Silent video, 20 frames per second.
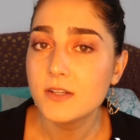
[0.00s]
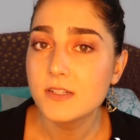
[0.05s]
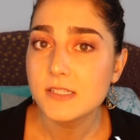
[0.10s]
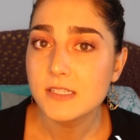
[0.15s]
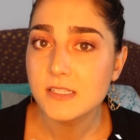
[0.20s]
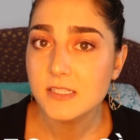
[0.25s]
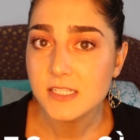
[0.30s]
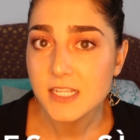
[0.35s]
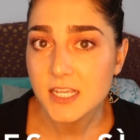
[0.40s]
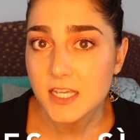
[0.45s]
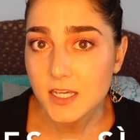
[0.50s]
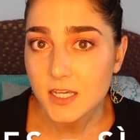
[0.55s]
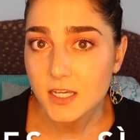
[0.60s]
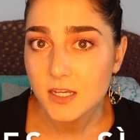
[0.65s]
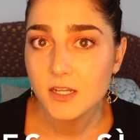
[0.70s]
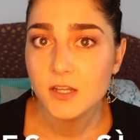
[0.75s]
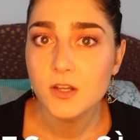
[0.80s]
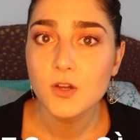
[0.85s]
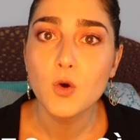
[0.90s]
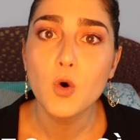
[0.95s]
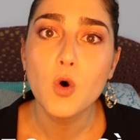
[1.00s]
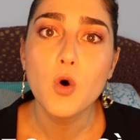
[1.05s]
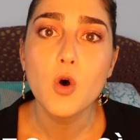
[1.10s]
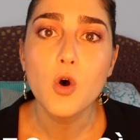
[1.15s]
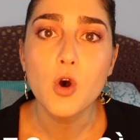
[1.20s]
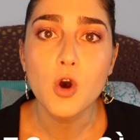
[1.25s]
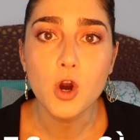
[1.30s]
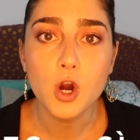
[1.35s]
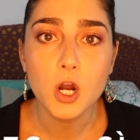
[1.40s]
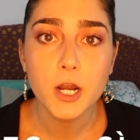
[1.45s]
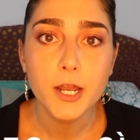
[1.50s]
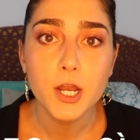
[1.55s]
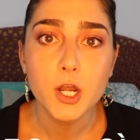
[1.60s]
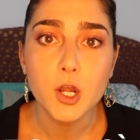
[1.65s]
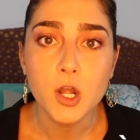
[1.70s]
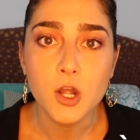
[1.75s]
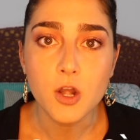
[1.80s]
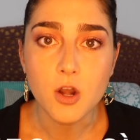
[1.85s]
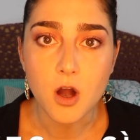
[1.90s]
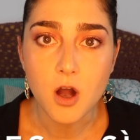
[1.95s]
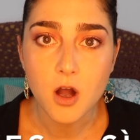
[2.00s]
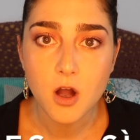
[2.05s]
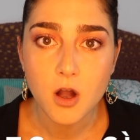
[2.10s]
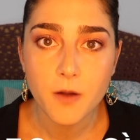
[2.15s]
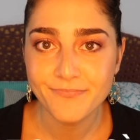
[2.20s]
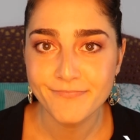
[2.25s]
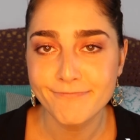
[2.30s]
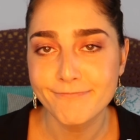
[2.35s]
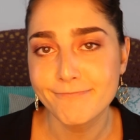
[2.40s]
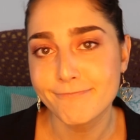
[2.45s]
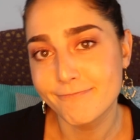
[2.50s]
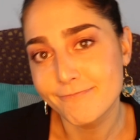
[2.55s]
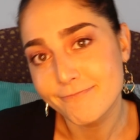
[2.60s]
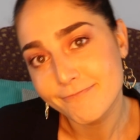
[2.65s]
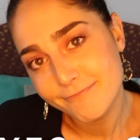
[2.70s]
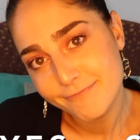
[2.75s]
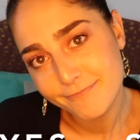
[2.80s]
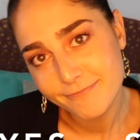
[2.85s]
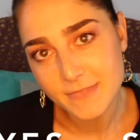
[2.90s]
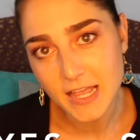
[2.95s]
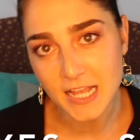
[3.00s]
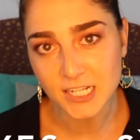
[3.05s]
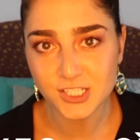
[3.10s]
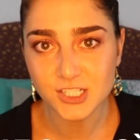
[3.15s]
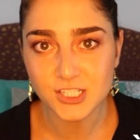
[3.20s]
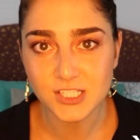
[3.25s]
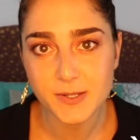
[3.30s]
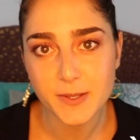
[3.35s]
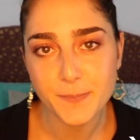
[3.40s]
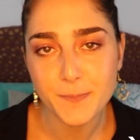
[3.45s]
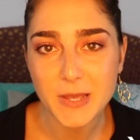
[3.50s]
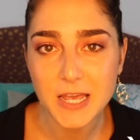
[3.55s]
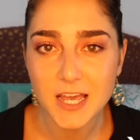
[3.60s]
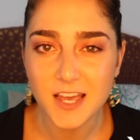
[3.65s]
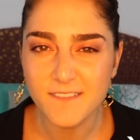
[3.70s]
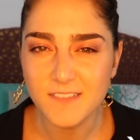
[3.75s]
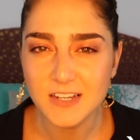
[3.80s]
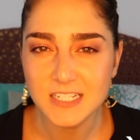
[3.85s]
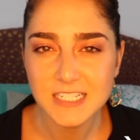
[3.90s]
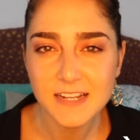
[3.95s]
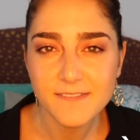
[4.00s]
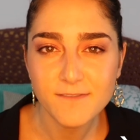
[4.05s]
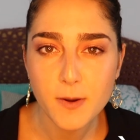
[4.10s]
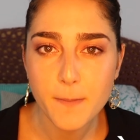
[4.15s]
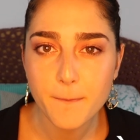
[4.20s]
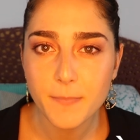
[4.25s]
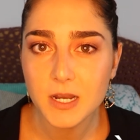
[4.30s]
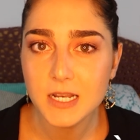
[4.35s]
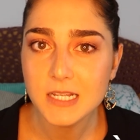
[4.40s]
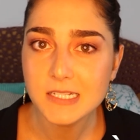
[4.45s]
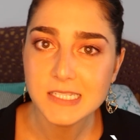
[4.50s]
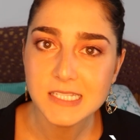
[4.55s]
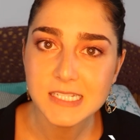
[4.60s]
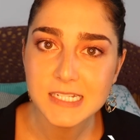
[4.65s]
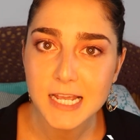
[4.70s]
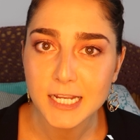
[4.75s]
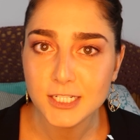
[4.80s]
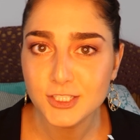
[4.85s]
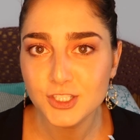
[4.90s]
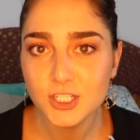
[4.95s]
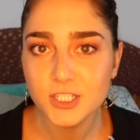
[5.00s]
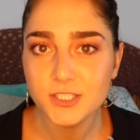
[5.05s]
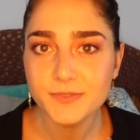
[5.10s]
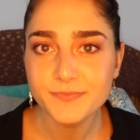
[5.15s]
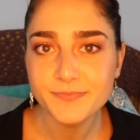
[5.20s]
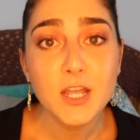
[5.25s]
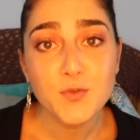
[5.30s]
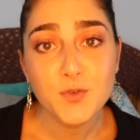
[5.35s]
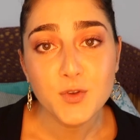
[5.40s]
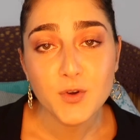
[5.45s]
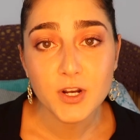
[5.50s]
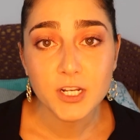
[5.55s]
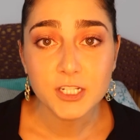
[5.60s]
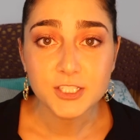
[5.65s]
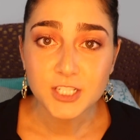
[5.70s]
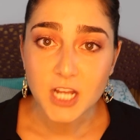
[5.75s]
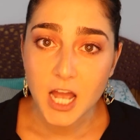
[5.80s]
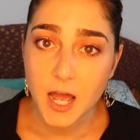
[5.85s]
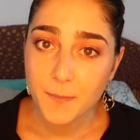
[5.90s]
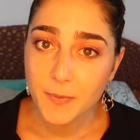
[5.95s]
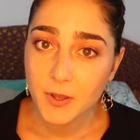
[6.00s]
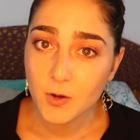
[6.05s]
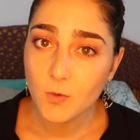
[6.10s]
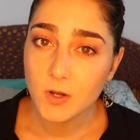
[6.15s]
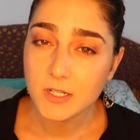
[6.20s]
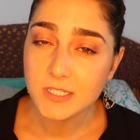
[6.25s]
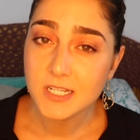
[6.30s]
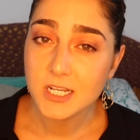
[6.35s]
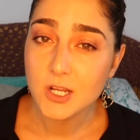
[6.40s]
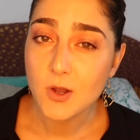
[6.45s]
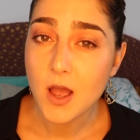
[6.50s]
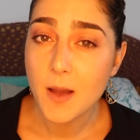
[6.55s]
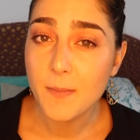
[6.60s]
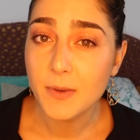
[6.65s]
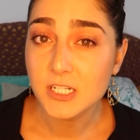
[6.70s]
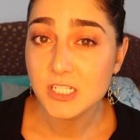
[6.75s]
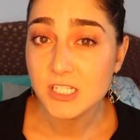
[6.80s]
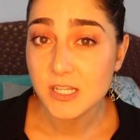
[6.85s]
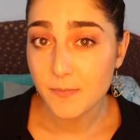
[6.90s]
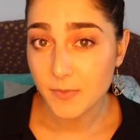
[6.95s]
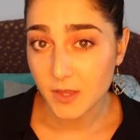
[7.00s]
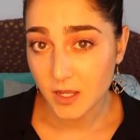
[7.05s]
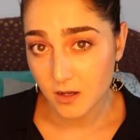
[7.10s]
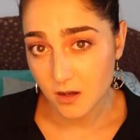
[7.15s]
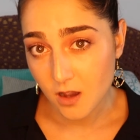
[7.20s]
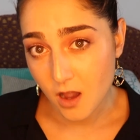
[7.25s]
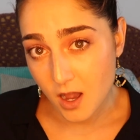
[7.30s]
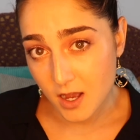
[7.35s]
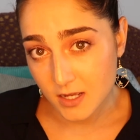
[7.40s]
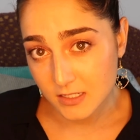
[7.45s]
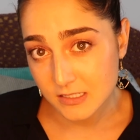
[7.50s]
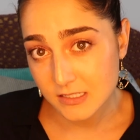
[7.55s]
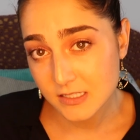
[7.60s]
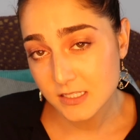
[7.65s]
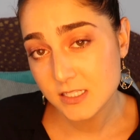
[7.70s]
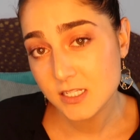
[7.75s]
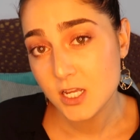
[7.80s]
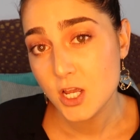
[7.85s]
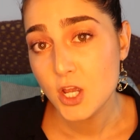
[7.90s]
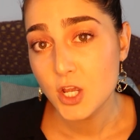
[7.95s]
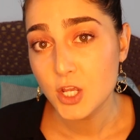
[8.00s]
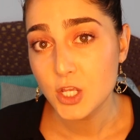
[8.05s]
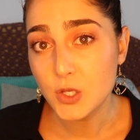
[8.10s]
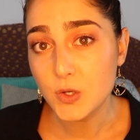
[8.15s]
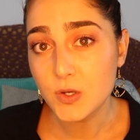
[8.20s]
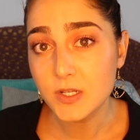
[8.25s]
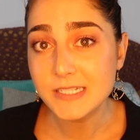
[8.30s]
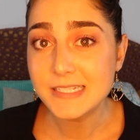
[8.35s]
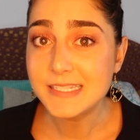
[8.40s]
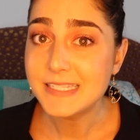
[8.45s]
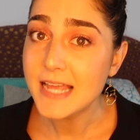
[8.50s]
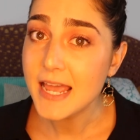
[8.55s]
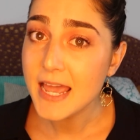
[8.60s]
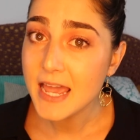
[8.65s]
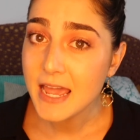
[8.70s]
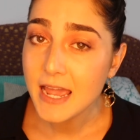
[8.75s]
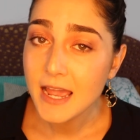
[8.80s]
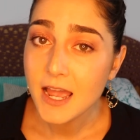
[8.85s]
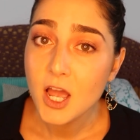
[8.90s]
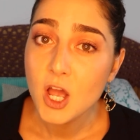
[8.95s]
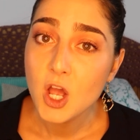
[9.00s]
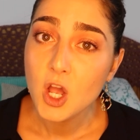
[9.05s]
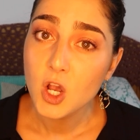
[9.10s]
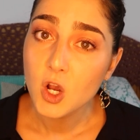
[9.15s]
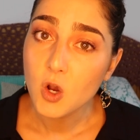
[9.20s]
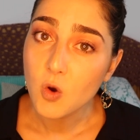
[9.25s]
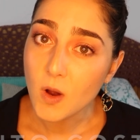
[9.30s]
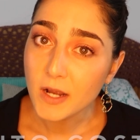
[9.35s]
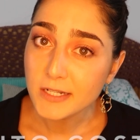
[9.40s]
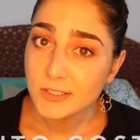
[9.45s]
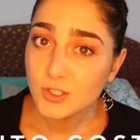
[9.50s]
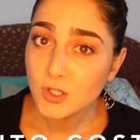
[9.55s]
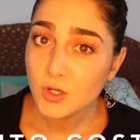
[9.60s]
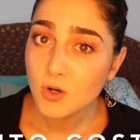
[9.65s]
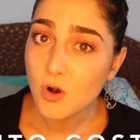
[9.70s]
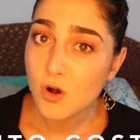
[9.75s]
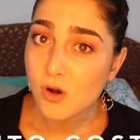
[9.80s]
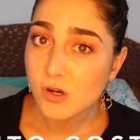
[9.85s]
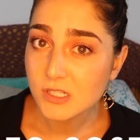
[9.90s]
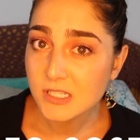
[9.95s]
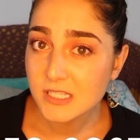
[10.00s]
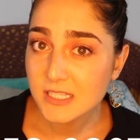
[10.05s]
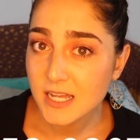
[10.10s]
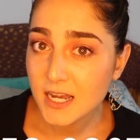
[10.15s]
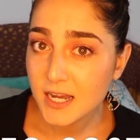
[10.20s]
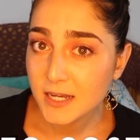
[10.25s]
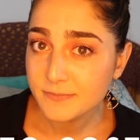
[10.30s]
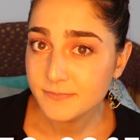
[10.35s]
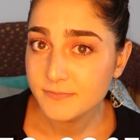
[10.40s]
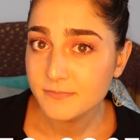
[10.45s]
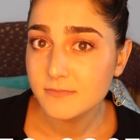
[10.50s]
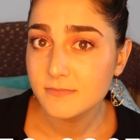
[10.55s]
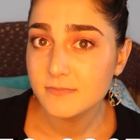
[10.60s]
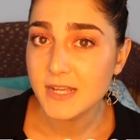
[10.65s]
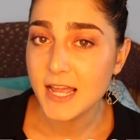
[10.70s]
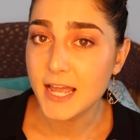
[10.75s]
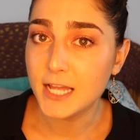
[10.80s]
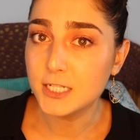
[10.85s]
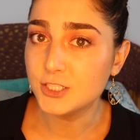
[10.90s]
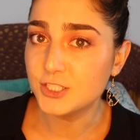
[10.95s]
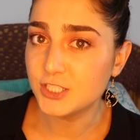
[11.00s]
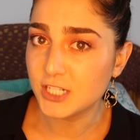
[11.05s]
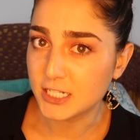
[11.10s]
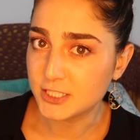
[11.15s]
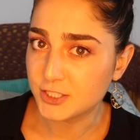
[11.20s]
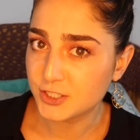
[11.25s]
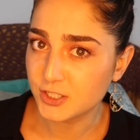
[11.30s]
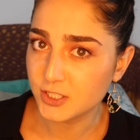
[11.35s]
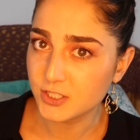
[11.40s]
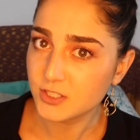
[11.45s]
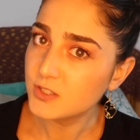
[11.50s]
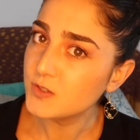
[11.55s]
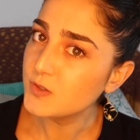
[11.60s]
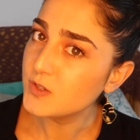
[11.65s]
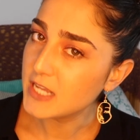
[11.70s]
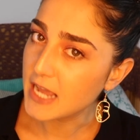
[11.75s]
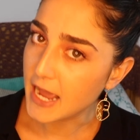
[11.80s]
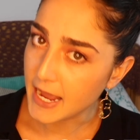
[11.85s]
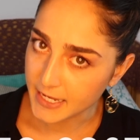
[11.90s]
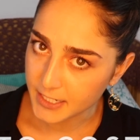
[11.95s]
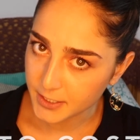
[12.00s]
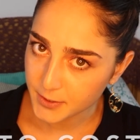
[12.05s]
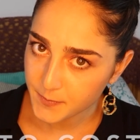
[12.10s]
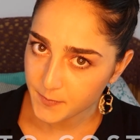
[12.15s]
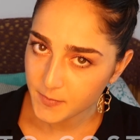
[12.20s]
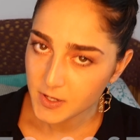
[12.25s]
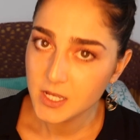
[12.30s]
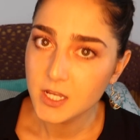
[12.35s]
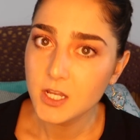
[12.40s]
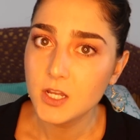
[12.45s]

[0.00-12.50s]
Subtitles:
Sì or no. It's just a bit of a different pronunciation. If you're in a shop and want to know how much something costs, you can say quanto costa and gesture to the item.